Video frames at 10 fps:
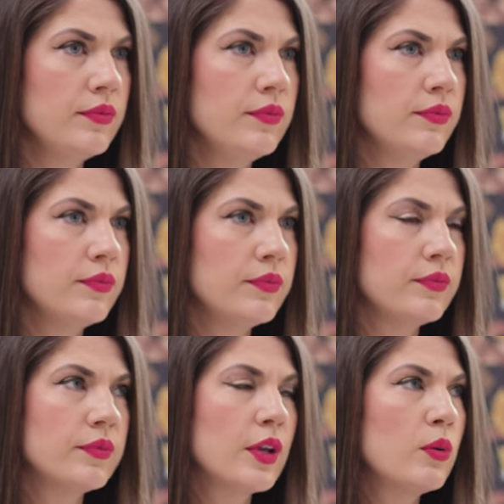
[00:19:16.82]

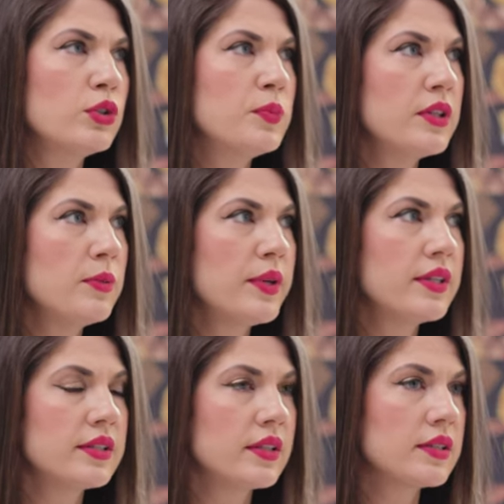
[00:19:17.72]
Mm. What's been the
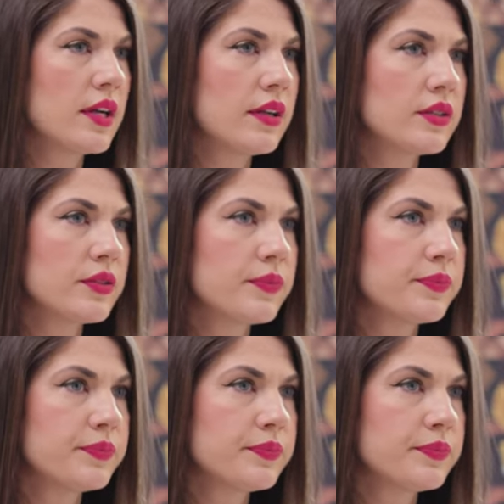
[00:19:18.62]
biggest success?